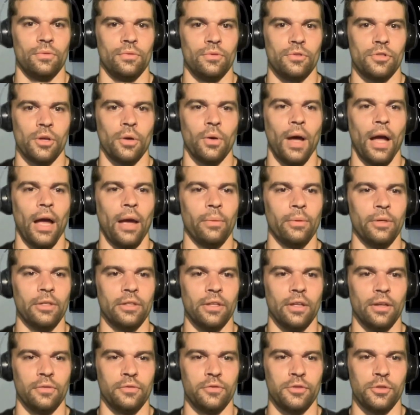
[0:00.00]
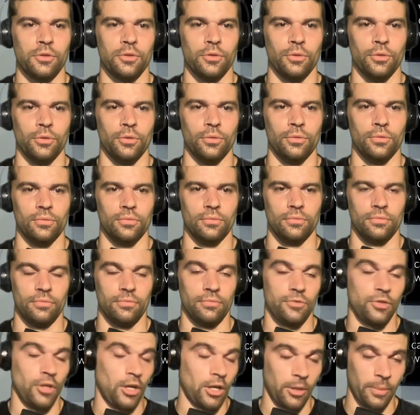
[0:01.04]
So I would love to
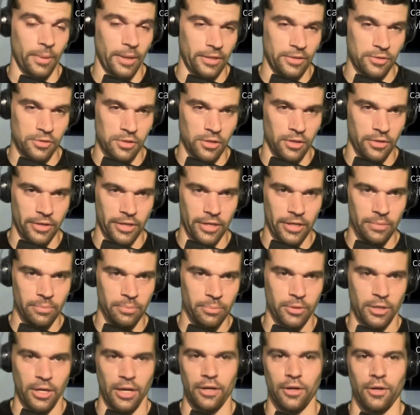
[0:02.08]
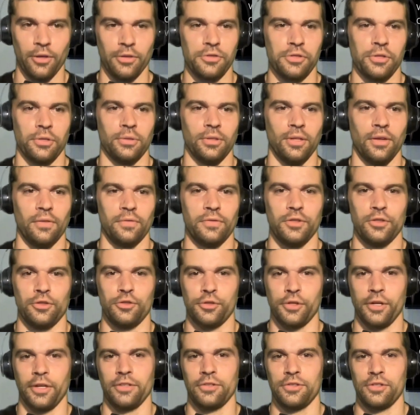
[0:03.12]
talk about this all night, but I'd also love to
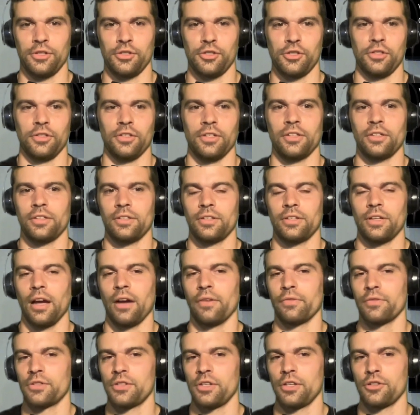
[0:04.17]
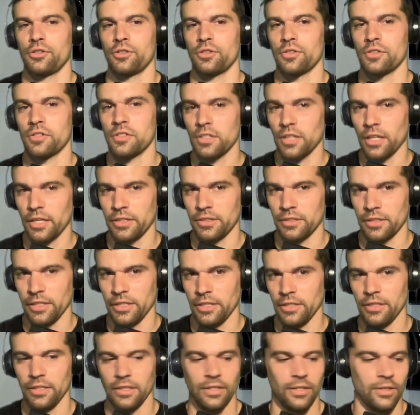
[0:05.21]
transition the conversation
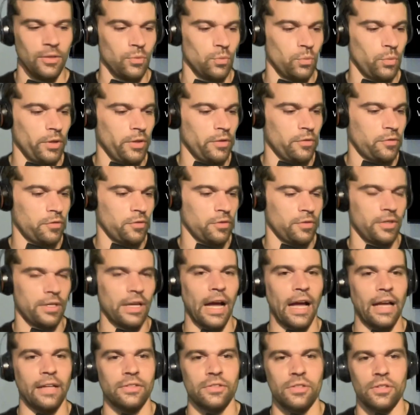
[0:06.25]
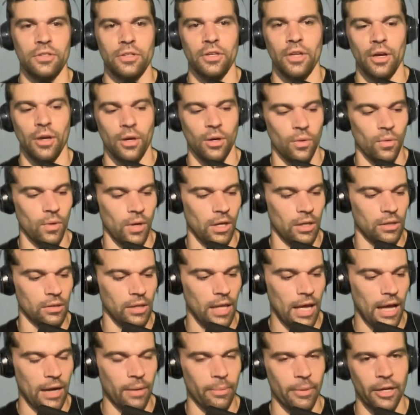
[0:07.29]
slightly. We've gotten to know a
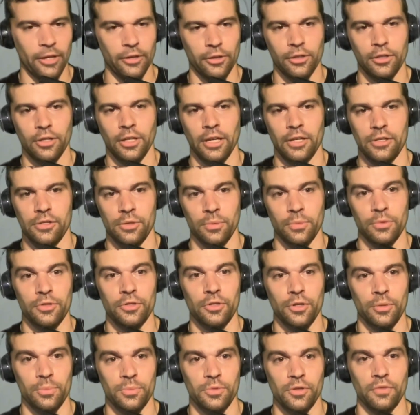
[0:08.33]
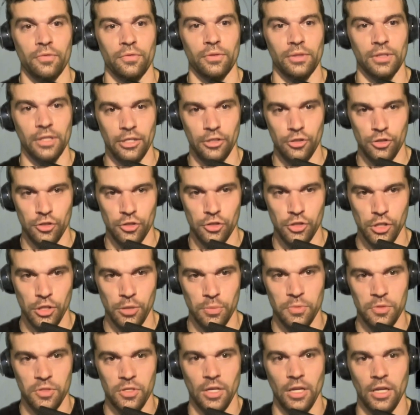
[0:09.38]
lot about your classroom in terms of
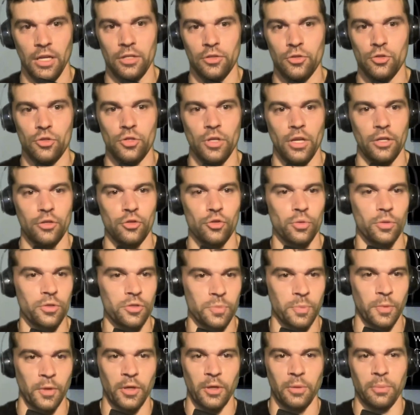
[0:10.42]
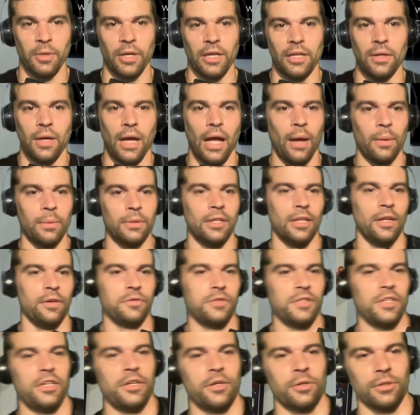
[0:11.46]
relationships and, and choice building, but I would love
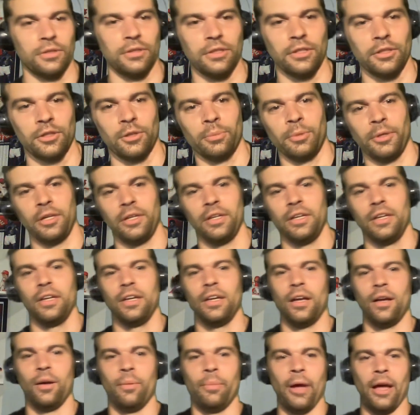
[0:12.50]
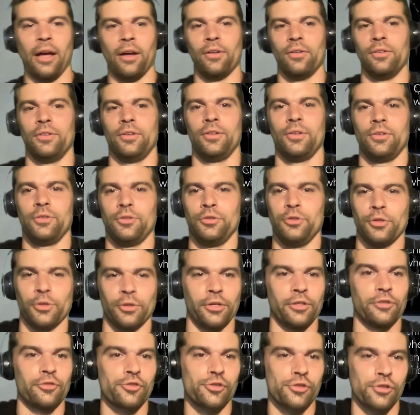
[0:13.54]
to hear a little bit about
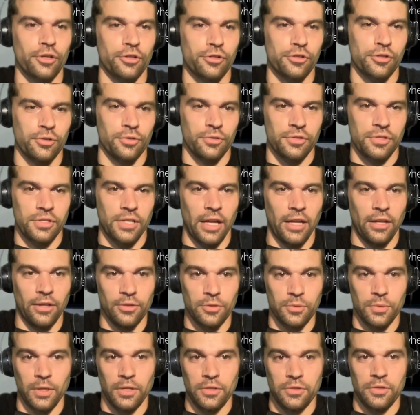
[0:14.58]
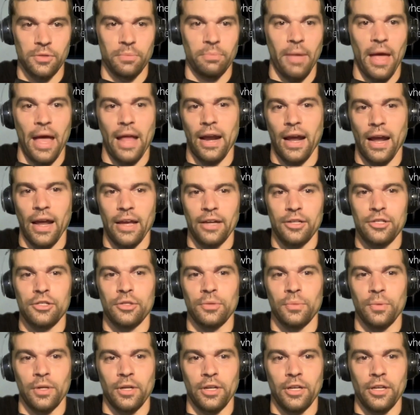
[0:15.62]
your instructional style as well. So, Matt, I
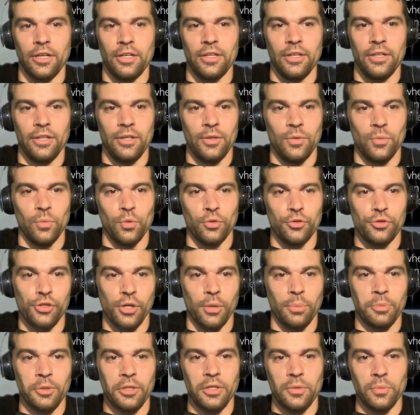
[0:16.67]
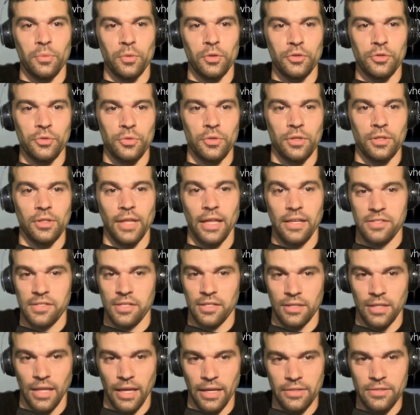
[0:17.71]
actually want to, we'll jump in and we'll do the
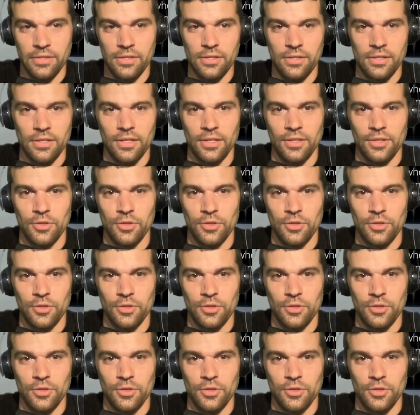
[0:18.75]
lesson lens.